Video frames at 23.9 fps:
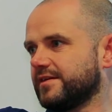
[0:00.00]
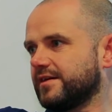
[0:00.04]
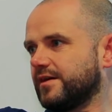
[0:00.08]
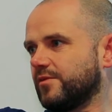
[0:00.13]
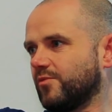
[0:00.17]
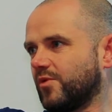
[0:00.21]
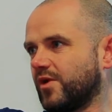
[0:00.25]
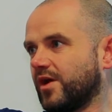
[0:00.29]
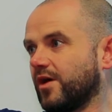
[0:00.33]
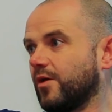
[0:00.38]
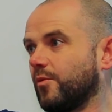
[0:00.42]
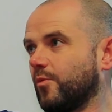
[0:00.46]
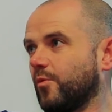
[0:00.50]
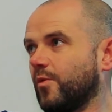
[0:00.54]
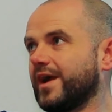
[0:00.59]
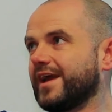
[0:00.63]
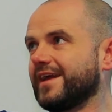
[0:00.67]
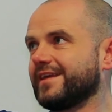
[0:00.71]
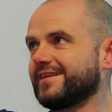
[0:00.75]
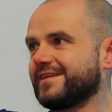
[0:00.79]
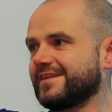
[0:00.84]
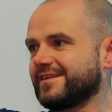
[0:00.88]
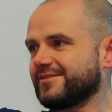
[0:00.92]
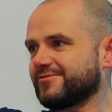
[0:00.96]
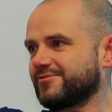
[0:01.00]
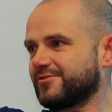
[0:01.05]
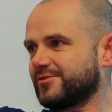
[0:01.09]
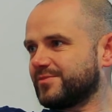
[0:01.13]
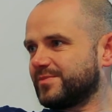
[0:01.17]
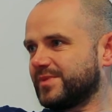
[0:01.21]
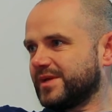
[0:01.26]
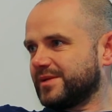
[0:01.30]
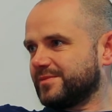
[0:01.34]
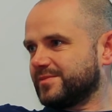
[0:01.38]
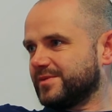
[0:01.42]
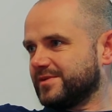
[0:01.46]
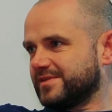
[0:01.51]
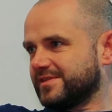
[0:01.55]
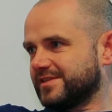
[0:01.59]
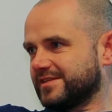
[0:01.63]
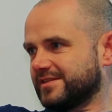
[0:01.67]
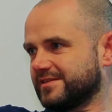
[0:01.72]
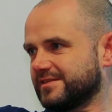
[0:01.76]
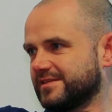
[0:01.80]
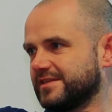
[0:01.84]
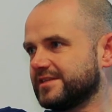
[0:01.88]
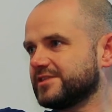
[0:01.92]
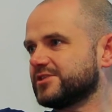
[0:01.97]
And we're not waiting for people
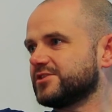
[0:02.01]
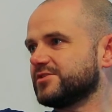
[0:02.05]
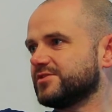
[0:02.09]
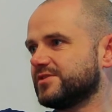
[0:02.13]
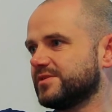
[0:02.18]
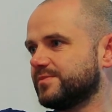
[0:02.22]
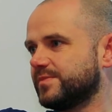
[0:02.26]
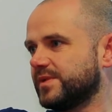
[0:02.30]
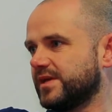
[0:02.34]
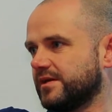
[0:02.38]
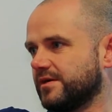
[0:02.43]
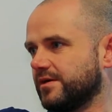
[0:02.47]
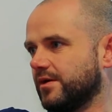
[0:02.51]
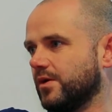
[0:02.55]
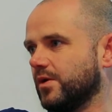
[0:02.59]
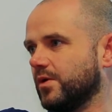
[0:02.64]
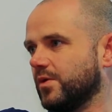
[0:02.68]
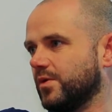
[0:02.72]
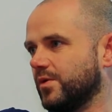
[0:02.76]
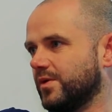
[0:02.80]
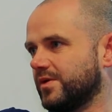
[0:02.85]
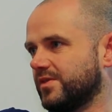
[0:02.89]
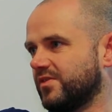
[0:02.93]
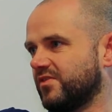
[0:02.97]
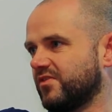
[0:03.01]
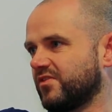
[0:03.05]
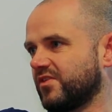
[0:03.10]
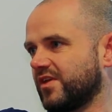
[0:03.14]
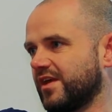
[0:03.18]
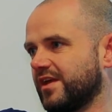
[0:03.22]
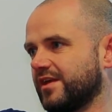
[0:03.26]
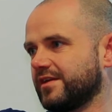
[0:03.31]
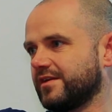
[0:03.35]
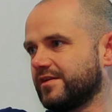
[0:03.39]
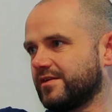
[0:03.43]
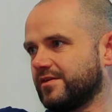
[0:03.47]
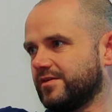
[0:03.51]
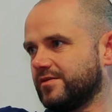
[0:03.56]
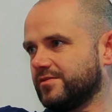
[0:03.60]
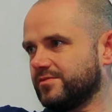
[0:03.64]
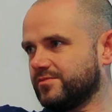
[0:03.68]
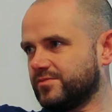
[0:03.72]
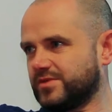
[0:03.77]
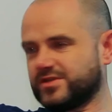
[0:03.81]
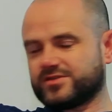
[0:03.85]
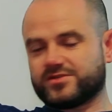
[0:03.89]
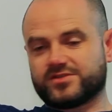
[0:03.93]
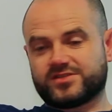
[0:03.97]
to issue the PO and say, you know,
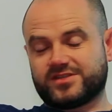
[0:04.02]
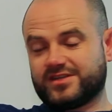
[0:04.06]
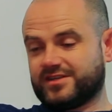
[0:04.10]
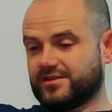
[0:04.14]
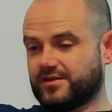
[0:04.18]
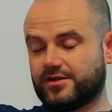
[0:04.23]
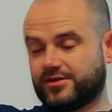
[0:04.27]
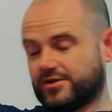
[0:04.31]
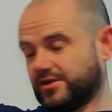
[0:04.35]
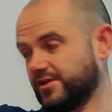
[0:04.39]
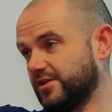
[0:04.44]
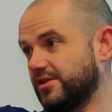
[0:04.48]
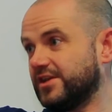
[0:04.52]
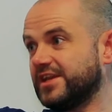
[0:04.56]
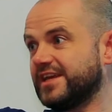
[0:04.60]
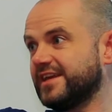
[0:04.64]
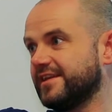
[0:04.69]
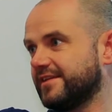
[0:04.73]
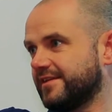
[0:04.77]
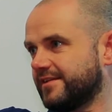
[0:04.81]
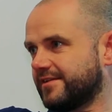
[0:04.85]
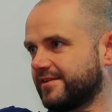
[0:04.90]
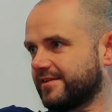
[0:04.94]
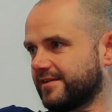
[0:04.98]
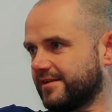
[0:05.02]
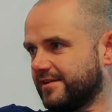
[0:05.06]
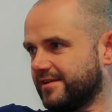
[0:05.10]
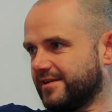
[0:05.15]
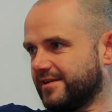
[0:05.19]
we just think, look, you need it.